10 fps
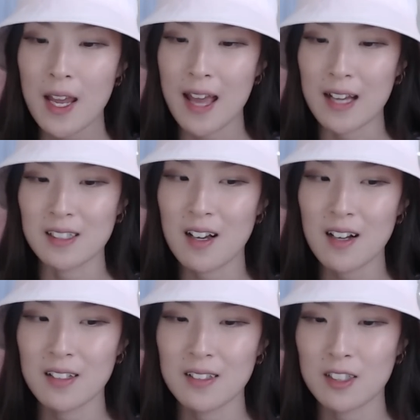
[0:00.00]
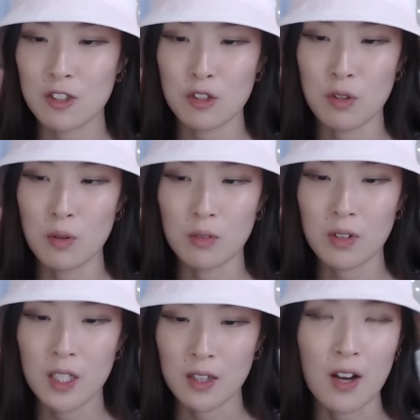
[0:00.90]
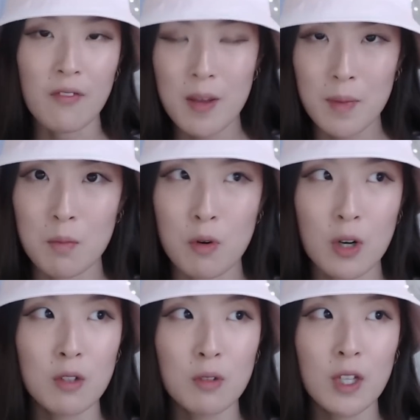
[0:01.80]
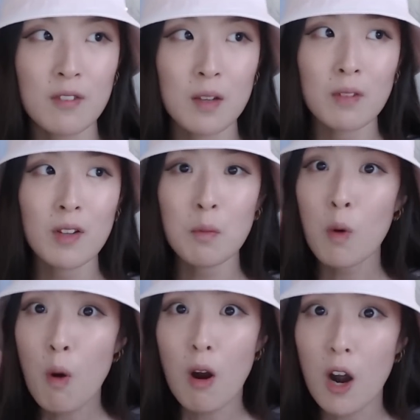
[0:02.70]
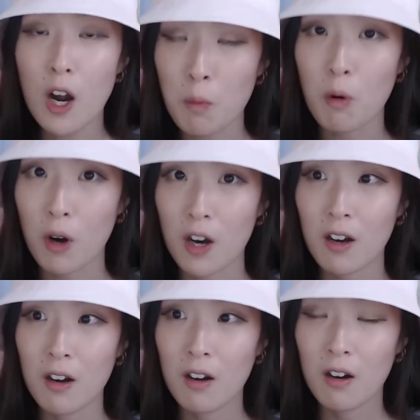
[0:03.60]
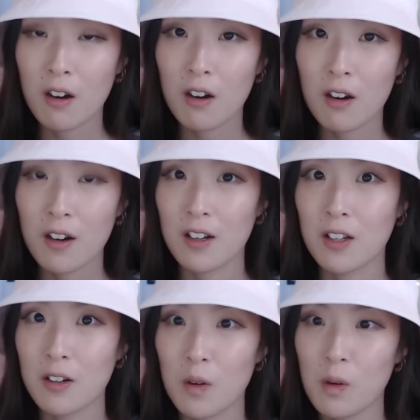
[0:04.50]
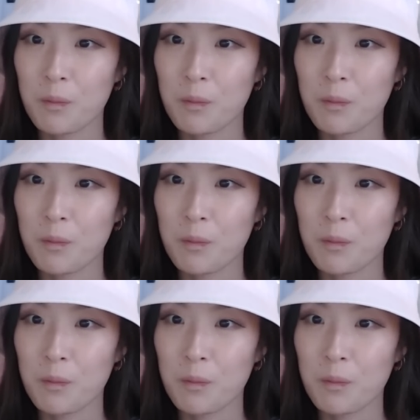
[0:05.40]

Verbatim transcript: And it's not because you don't love them anymore, you love them even more, more, you know?